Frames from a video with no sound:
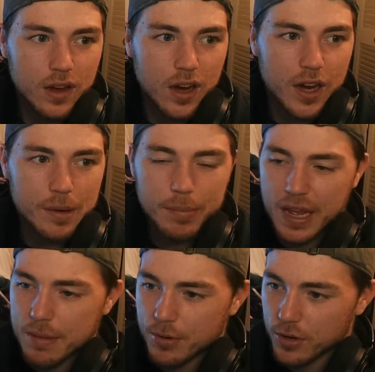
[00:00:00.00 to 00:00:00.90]
On
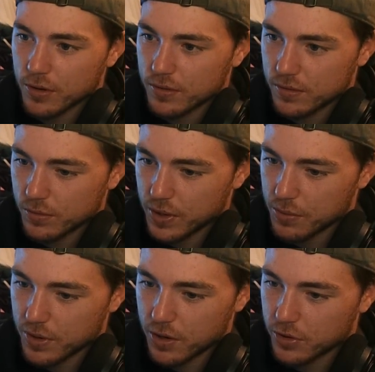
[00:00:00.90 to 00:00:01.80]
paper,
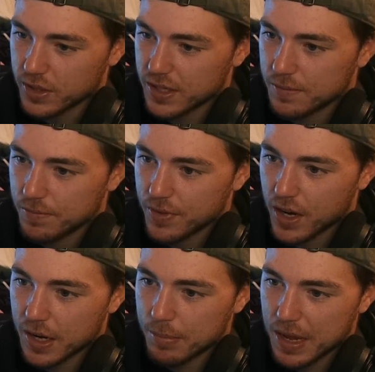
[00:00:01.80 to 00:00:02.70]
wait, well, hold on.
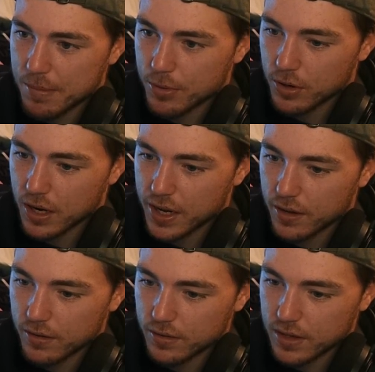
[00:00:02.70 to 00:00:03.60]
On paper, I
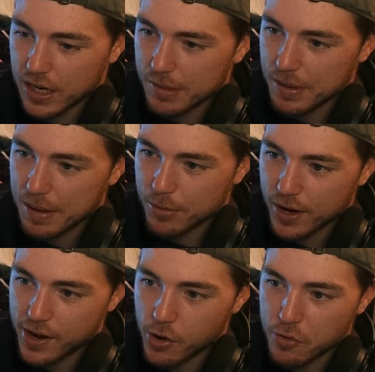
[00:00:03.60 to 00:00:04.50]

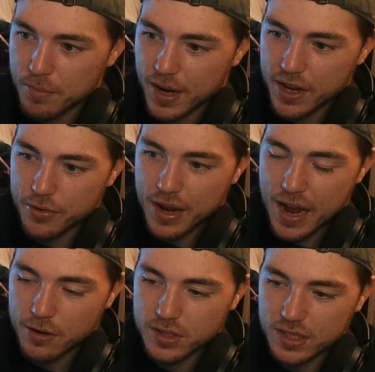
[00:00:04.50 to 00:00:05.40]
own my own
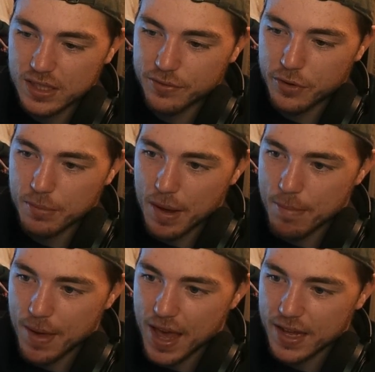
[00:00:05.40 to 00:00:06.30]
house and live with my
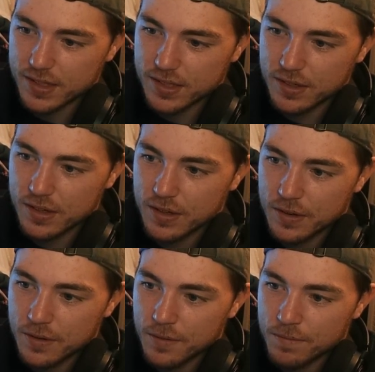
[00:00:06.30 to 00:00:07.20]
pet.
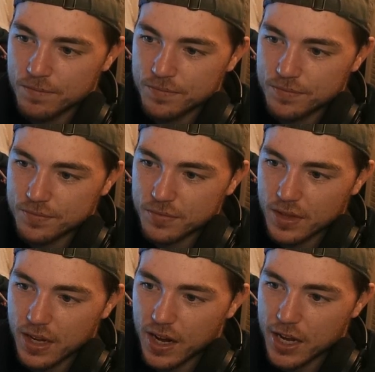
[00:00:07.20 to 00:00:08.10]

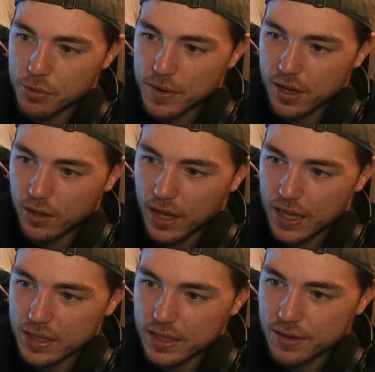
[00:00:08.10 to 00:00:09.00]
IRL, I
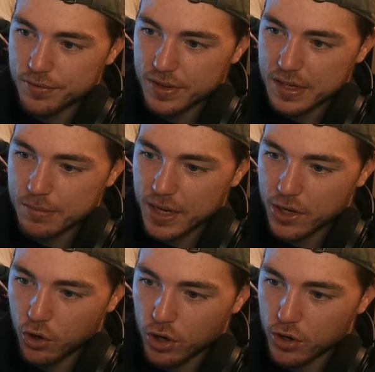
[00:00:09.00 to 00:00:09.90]
live in my
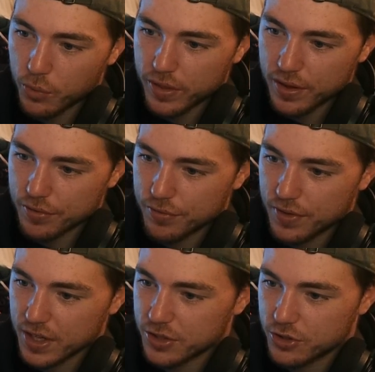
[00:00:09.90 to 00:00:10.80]
car with a
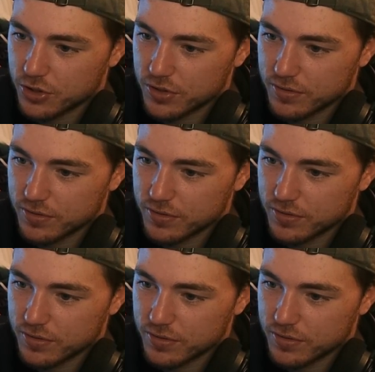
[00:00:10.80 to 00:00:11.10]
fish.